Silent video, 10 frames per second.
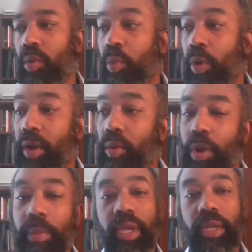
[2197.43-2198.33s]
where
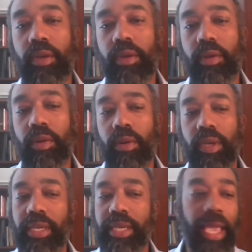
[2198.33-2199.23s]
women
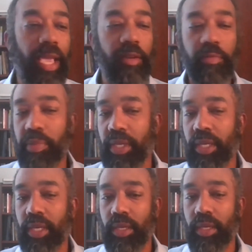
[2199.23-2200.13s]
can't
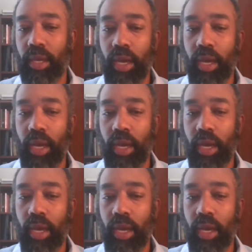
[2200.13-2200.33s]
be